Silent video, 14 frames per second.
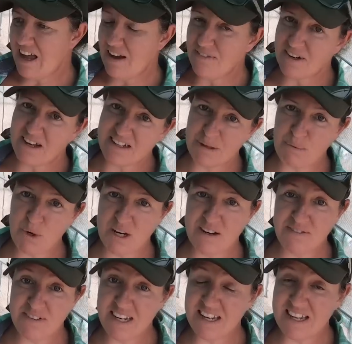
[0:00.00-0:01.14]
I haven't got to the point
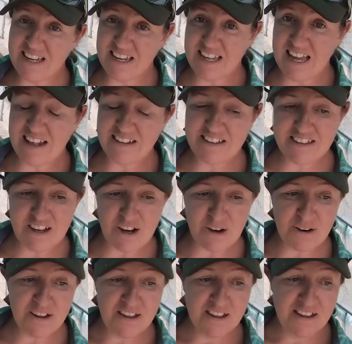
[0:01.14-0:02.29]
of needing it yet.
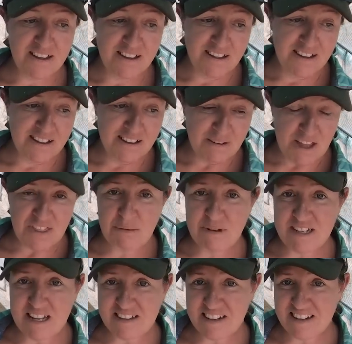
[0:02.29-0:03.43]
So I think my
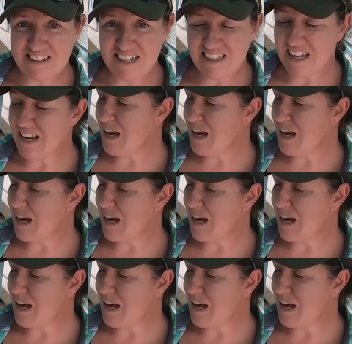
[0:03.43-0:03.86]
dad's going to set that